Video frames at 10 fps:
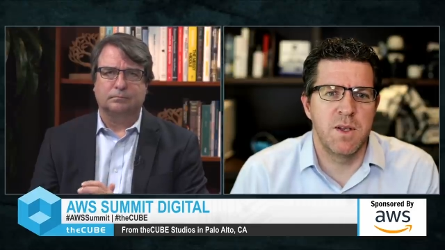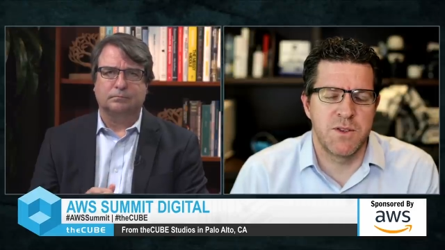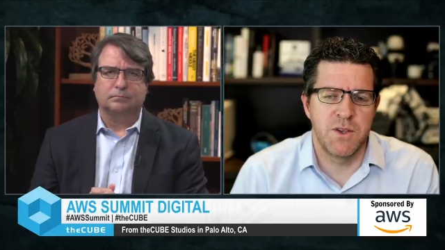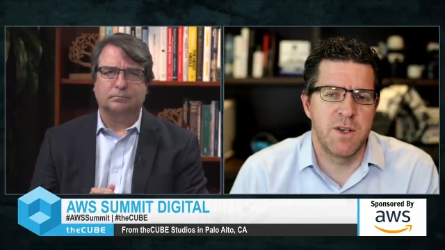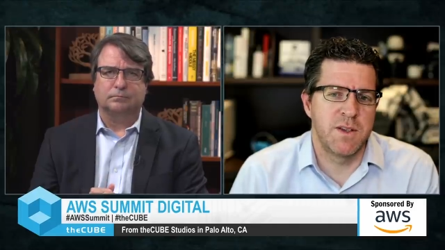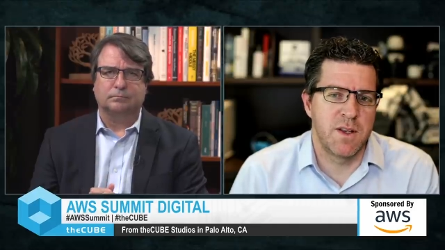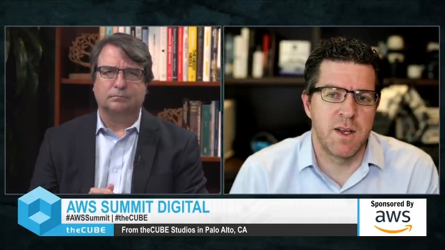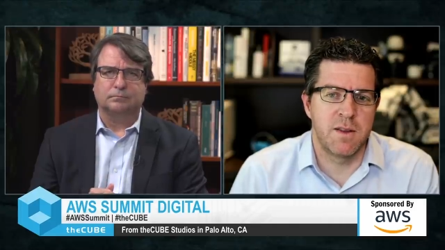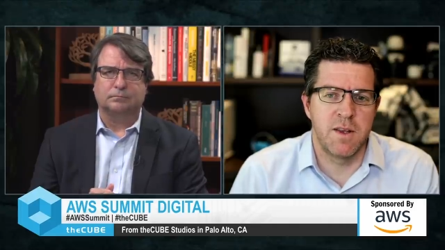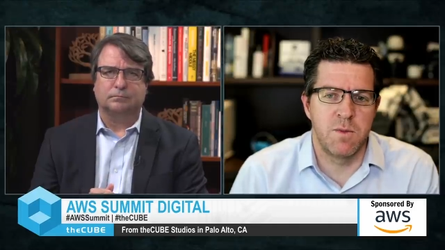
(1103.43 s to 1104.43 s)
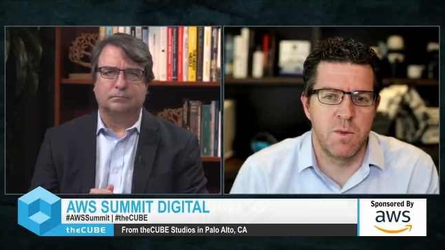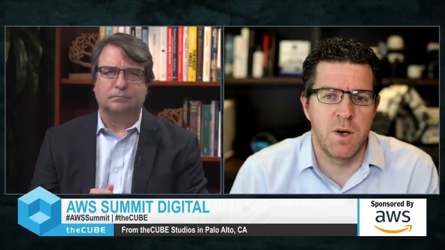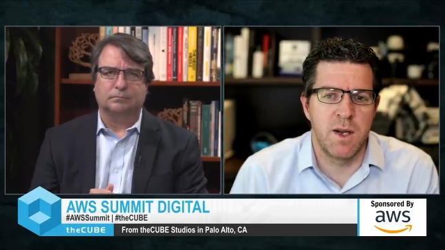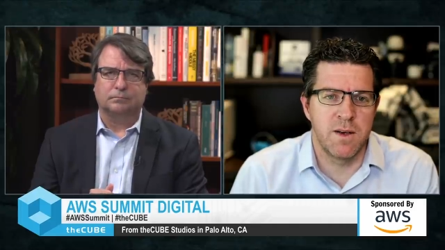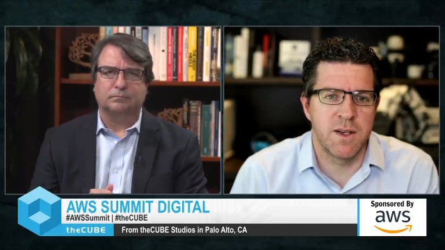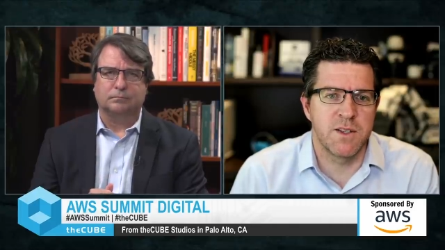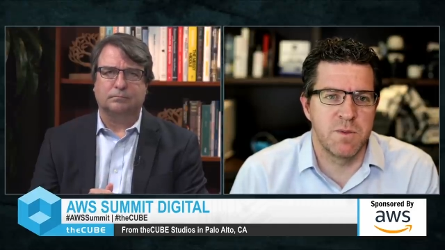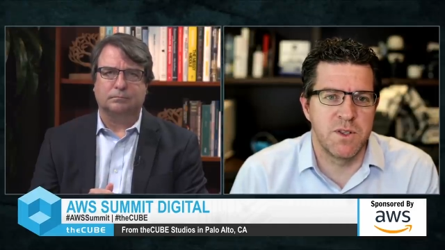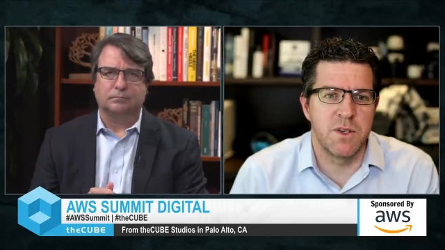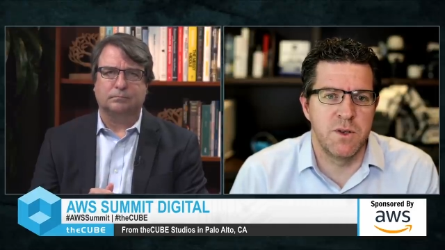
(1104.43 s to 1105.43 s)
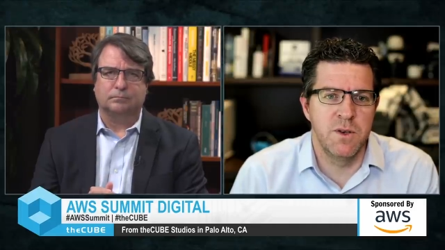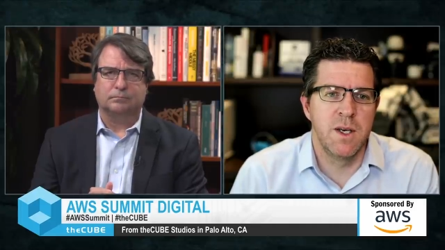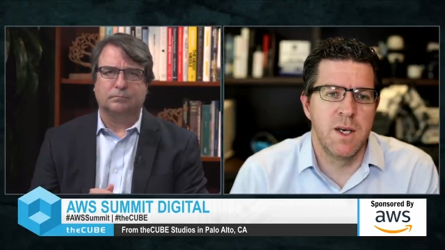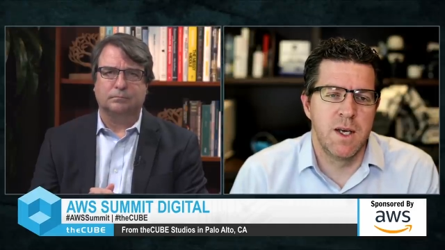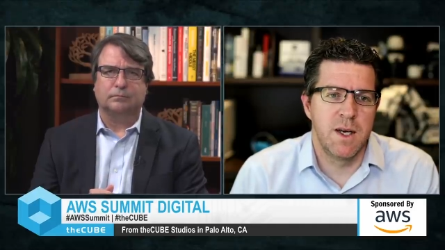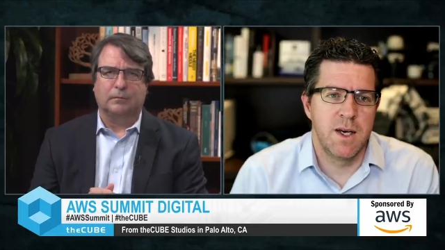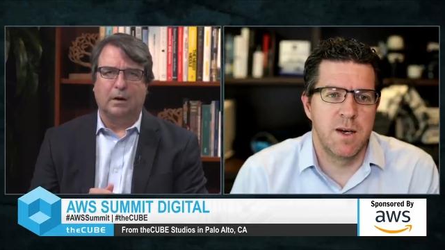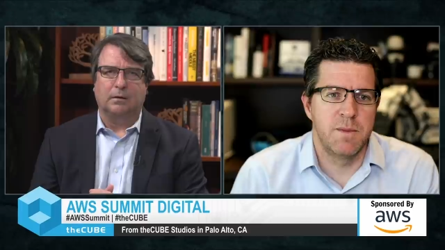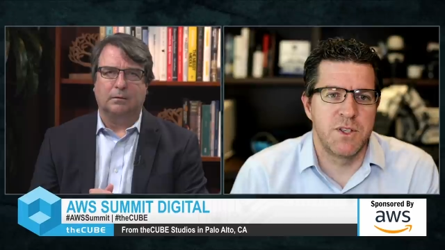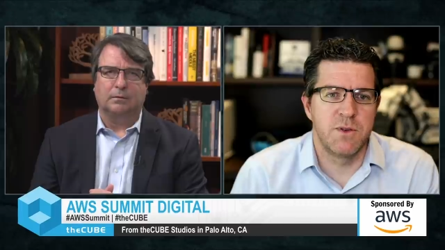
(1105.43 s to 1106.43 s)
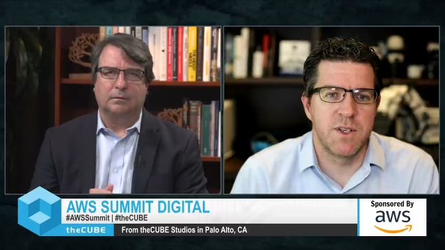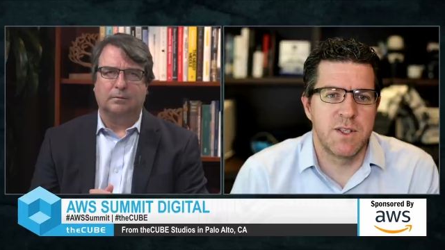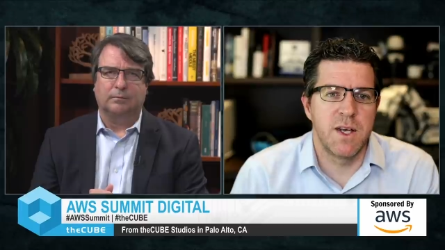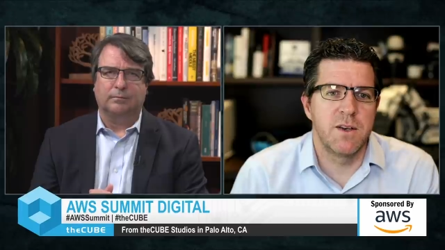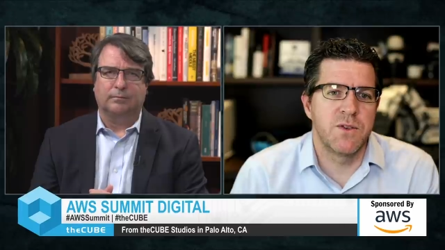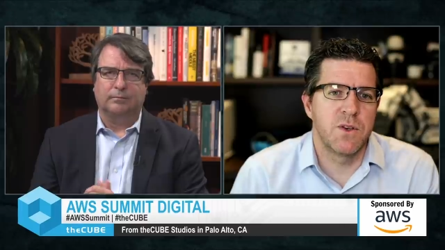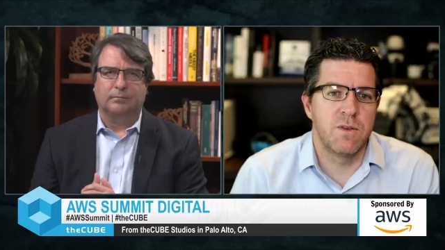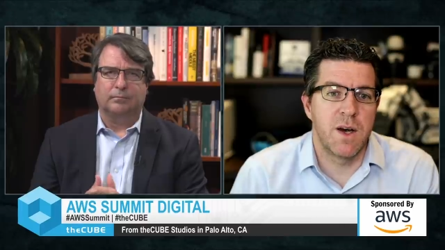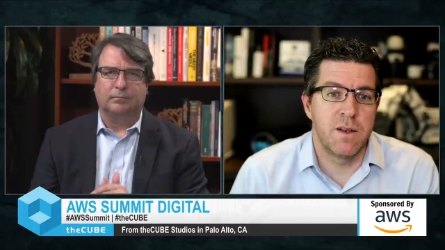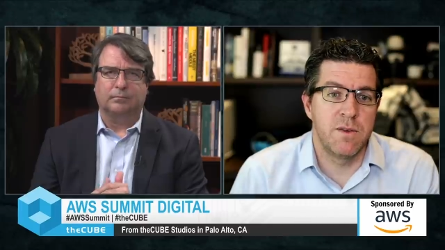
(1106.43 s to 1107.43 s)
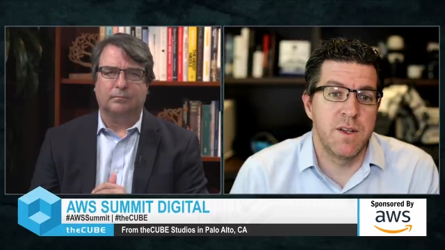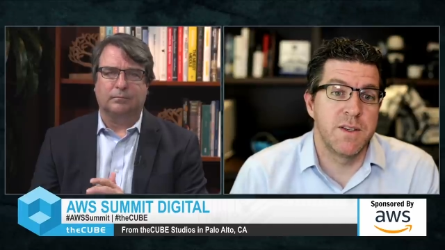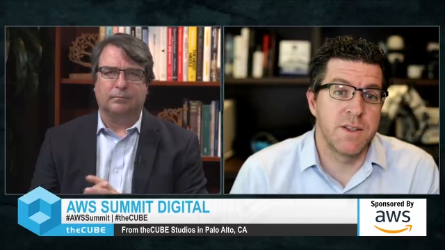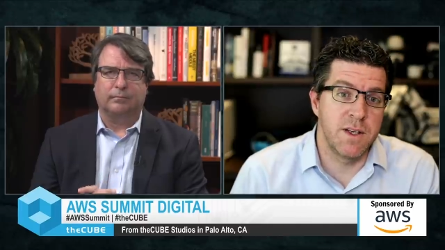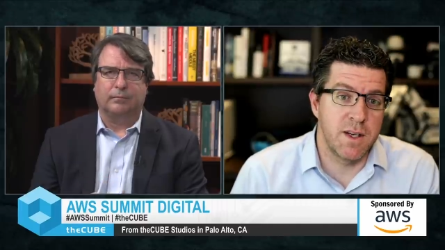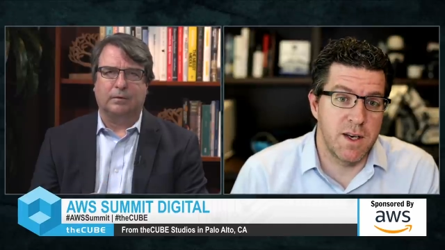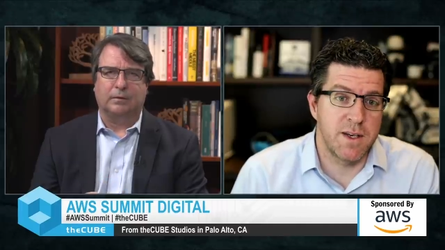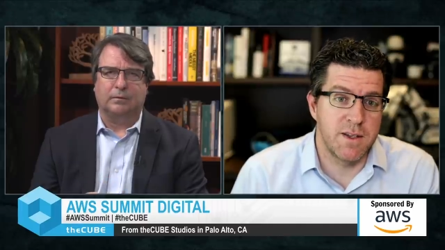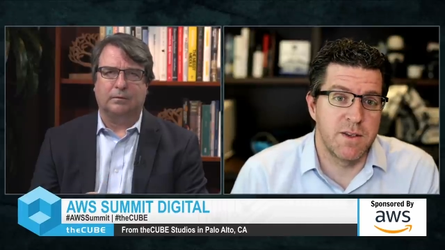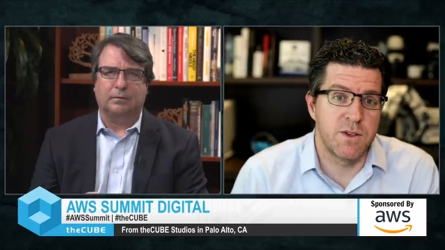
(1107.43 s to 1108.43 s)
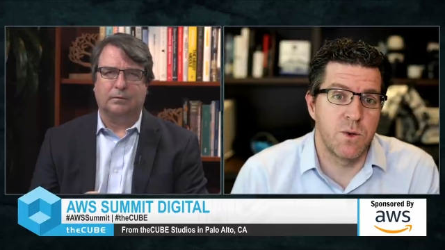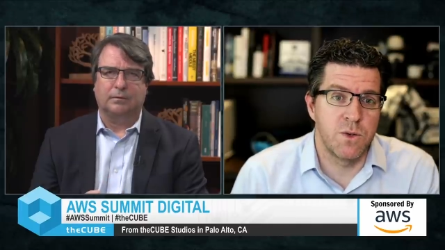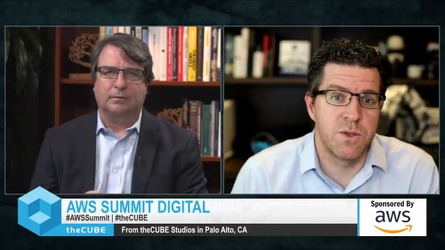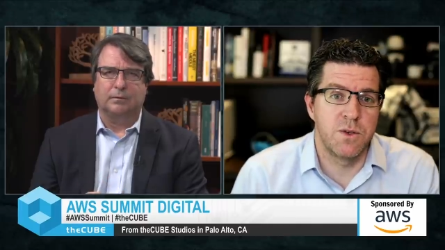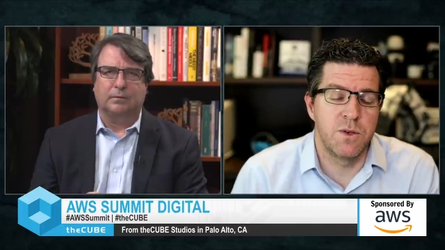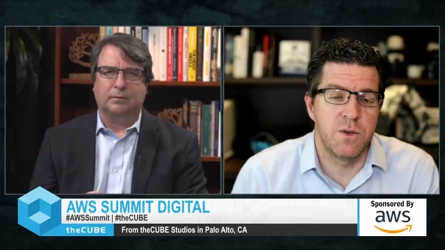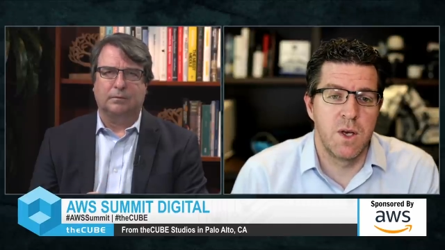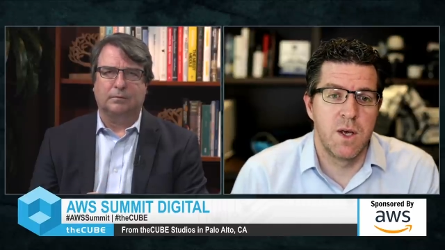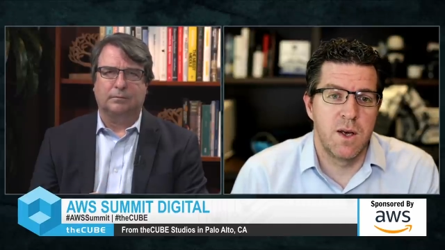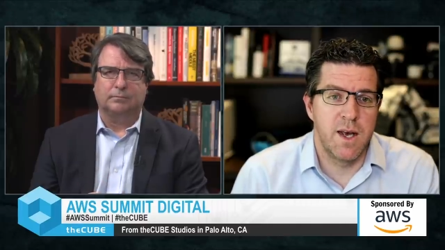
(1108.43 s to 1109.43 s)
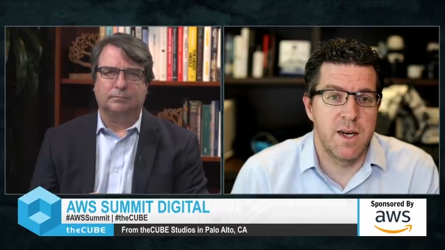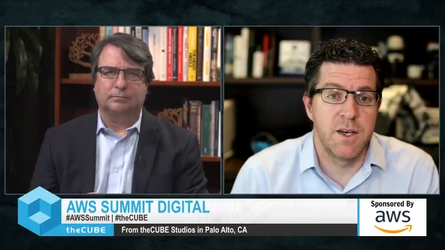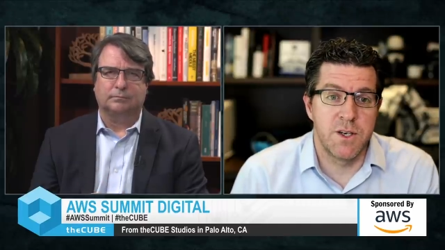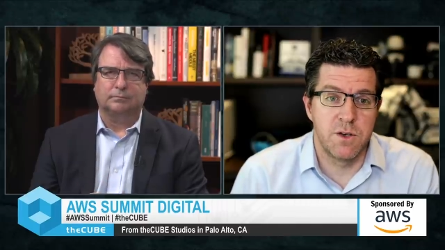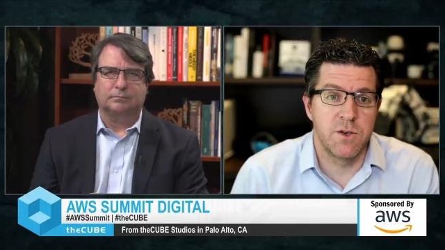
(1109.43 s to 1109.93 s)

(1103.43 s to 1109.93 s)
Speaker 1: That's certainly something I think we would allow customers to do, um, is to extend sort of either the existing connectors or to add additional